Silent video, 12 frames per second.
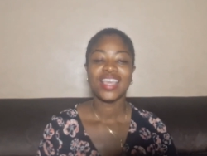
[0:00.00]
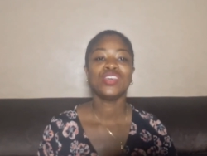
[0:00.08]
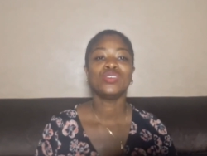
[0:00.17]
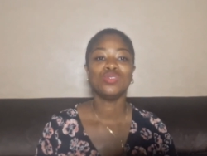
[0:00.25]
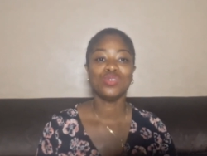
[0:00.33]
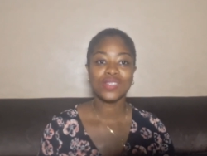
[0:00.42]

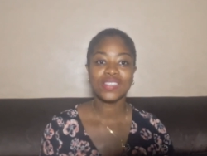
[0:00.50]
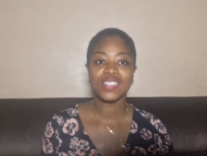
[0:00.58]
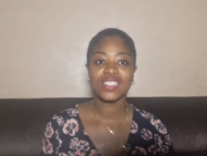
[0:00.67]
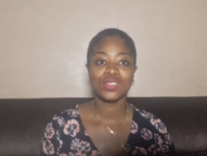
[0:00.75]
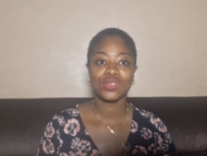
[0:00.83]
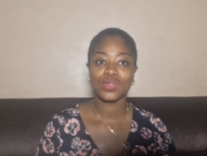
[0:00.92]

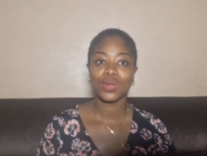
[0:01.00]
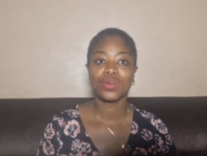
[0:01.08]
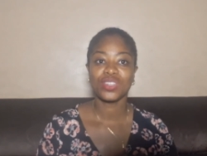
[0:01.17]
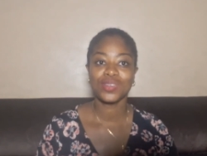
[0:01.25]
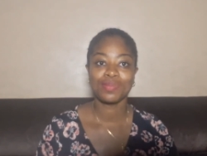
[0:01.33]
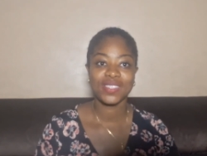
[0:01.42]
Egusi
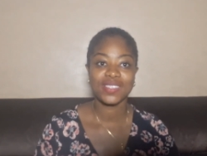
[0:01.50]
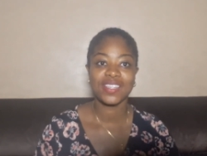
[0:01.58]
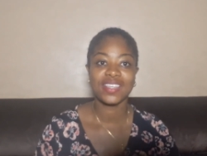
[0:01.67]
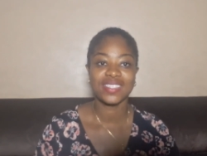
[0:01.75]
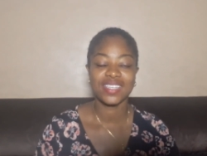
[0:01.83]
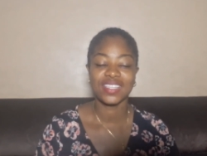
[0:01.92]
storage
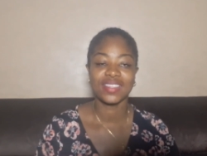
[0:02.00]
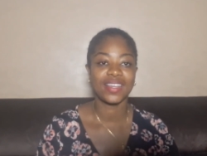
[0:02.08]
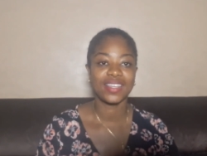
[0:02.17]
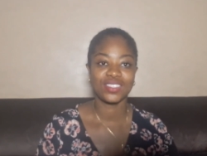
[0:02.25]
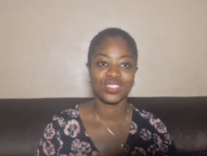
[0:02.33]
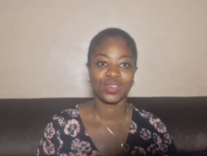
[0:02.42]
business in
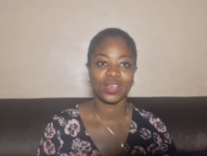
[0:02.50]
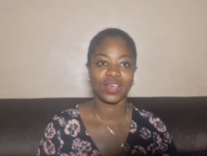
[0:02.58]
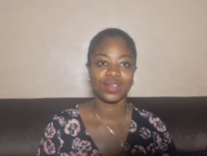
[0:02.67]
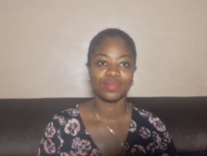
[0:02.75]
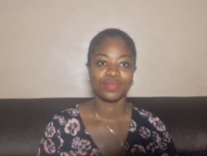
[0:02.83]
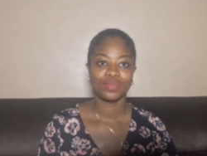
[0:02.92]

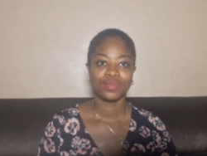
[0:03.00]
Nigeria.